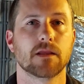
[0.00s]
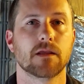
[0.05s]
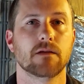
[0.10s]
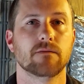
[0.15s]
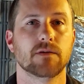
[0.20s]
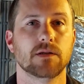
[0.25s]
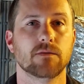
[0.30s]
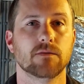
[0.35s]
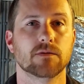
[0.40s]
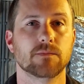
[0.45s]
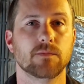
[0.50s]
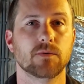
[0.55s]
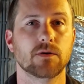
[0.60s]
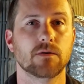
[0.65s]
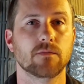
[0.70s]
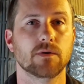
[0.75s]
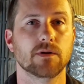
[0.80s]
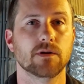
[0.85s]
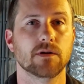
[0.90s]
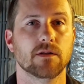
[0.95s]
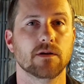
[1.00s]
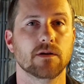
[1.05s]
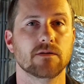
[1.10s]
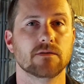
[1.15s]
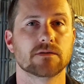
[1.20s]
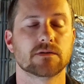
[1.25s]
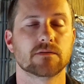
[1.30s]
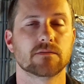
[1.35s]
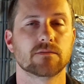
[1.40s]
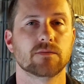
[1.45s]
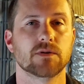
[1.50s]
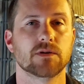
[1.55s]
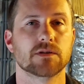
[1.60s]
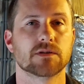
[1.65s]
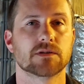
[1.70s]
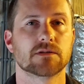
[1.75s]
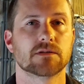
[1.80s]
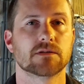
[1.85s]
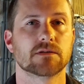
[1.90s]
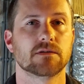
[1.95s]
If anyone's bought one of those,
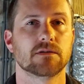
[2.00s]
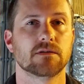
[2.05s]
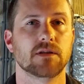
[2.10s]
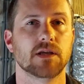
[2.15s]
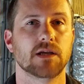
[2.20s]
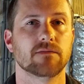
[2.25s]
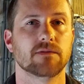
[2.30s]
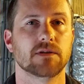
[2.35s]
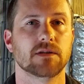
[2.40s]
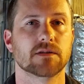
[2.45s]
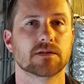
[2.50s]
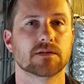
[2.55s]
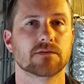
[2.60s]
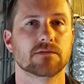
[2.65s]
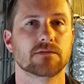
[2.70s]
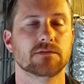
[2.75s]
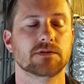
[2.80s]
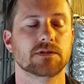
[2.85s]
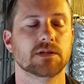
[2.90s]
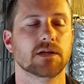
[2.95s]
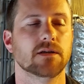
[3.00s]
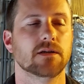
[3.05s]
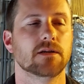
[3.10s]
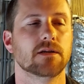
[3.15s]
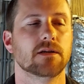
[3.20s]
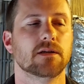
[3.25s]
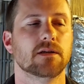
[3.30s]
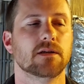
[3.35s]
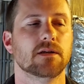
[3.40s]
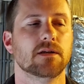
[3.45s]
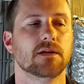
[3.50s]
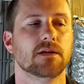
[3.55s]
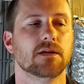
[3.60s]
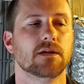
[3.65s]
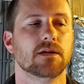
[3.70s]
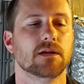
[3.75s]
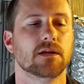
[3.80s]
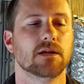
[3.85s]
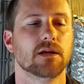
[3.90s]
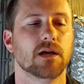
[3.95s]
which they haven't installed yet,
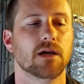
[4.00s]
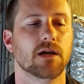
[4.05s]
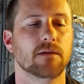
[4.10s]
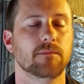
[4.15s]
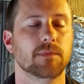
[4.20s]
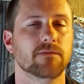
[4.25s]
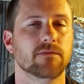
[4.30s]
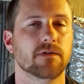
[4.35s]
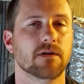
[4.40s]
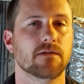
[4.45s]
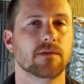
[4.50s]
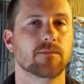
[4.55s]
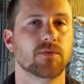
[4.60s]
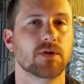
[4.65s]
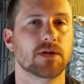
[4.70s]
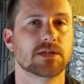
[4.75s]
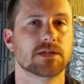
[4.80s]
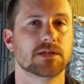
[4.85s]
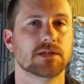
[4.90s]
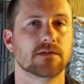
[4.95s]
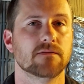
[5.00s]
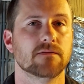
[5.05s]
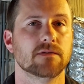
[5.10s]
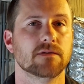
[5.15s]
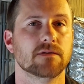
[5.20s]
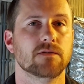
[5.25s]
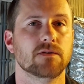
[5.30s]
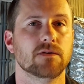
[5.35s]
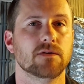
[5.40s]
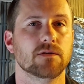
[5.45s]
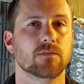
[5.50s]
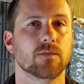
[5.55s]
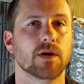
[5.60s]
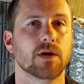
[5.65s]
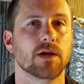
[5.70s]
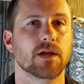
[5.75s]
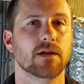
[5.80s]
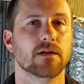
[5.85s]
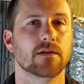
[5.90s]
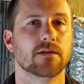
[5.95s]
I'd be very appreciative if you could weigh
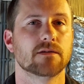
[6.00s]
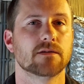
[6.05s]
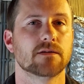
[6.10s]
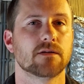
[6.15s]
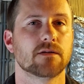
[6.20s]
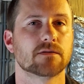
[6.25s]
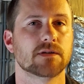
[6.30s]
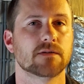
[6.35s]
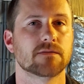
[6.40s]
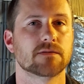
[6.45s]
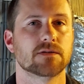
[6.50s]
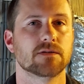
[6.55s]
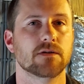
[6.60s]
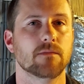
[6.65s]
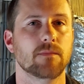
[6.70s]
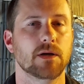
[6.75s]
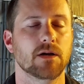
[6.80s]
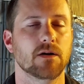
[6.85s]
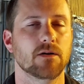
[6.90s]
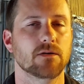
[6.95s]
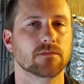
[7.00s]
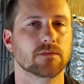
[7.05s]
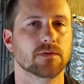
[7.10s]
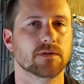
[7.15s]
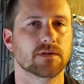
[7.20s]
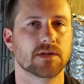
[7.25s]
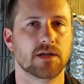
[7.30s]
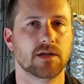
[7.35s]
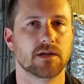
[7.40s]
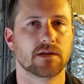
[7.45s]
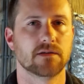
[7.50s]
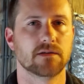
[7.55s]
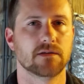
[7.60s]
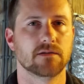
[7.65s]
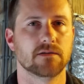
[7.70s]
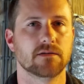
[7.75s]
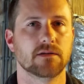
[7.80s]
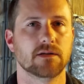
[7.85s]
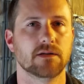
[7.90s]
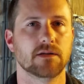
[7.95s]
it, because I've still got my old one. Then I
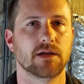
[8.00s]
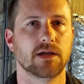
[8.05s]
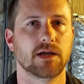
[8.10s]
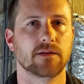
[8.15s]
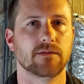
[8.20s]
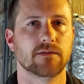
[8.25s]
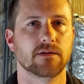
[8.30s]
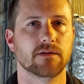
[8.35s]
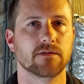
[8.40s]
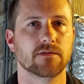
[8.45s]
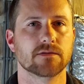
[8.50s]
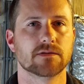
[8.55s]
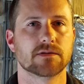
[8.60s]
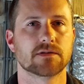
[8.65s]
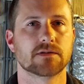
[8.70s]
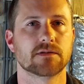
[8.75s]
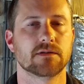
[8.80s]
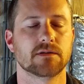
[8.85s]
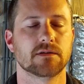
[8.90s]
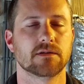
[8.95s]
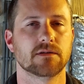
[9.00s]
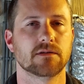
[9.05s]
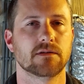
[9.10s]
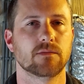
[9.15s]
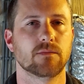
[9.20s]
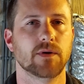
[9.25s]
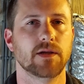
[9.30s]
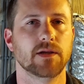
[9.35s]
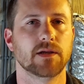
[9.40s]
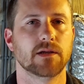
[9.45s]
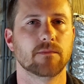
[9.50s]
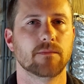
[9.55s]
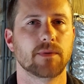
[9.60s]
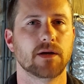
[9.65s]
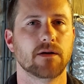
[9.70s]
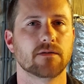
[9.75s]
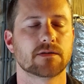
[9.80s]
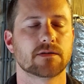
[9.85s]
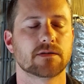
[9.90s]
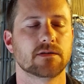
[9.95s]
can add those to the weight
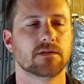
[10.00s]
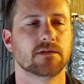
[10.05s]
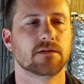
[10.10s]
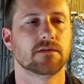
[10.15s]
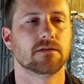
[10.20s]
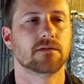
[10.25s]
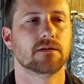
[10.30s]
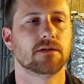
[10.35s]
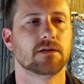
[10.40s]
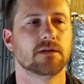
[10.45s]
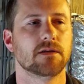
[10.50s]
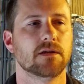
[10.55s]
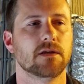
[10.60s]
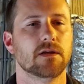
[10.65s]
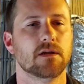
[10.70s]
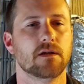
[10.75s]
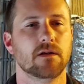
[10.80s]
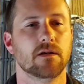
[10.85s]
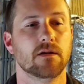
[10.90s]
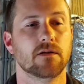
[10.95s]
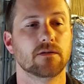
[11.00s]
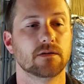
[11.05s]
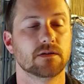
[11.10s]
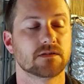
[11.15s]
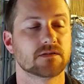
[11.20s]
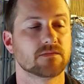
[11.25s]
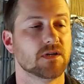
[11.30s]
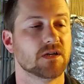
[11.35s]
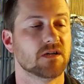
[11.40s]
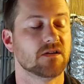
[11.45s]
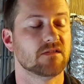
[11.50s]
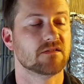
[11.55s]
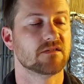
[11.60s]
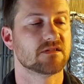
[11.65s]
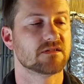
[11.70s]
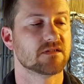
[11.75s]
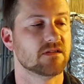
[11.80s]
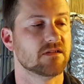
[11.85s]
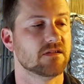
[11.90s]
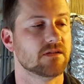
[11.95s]
comparison log as well,
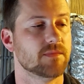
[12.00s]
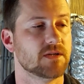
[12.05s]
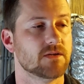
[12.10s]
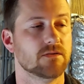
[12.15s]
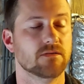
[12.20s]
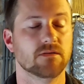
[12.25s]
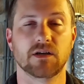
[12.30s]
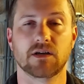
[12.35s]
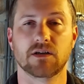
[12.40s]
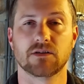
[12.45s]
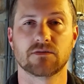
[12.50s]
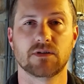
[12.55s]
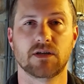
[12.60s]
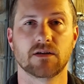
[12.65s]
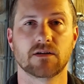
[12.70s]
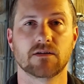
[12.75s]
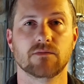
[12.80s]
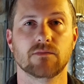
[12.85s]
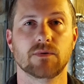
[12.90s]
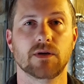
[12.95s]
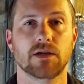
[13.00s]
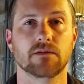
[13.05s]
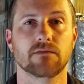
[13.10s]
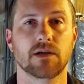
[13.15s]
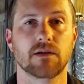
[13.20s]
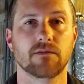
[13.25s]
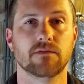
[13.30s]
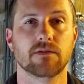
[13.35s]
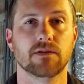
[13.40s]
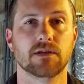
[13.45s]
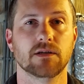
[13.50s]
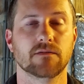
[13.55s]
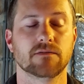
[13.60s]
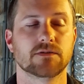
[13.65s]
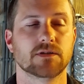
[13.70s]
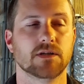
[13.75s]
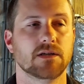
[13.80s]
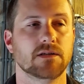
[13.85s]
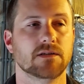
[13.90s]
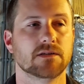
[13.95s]
so that'd be cool. I could track the weight of everything I've
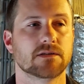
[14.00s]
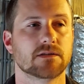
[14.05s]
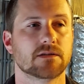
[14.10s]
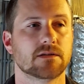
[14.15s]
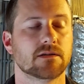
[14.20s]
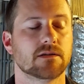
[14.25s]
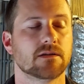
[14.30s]
changed.